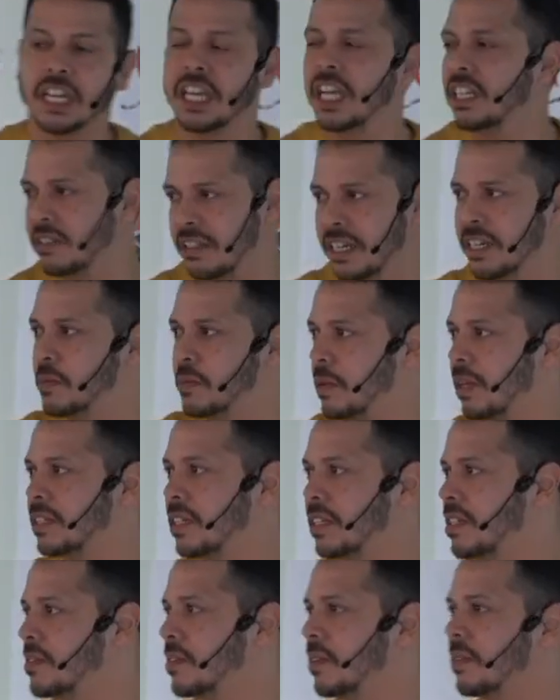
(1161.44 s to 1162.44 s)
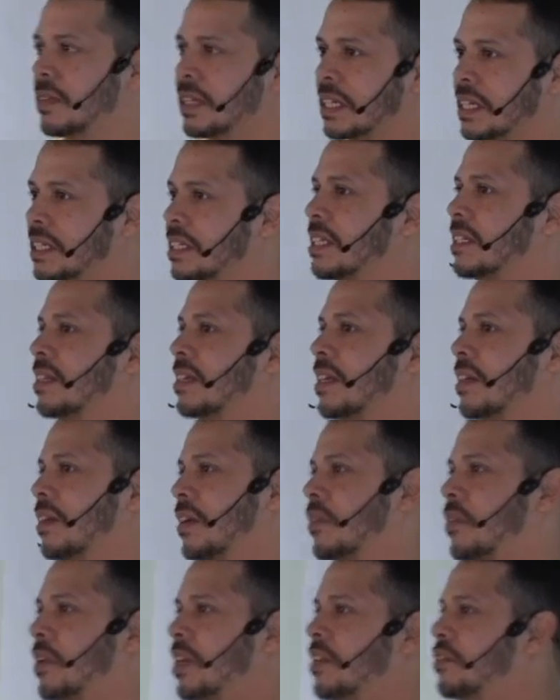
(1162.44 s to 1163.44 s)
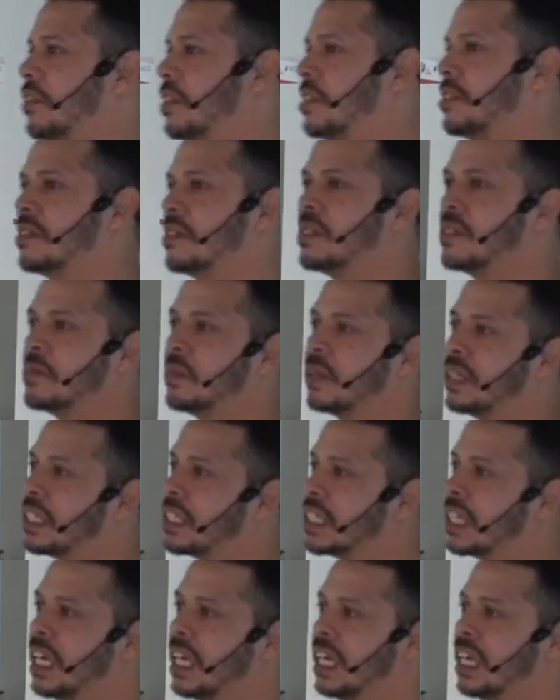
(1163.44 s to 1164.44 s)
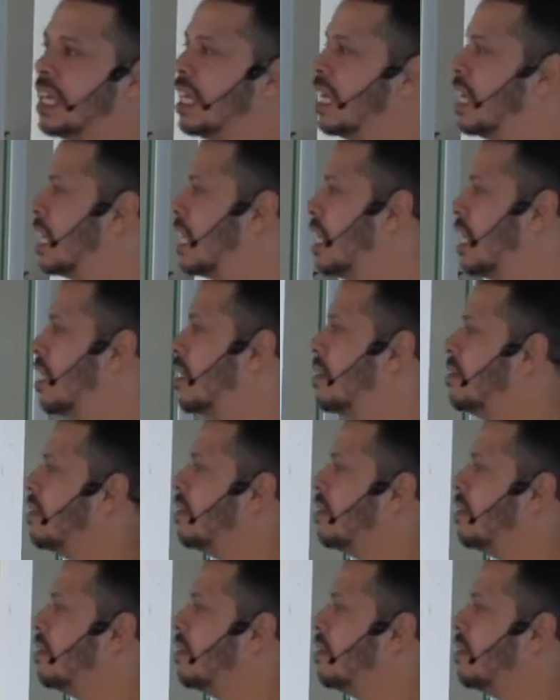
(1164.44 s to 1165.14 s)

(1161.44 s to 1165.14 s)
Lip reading: can say in Spanish as well. We can create features in Spanish. Huh?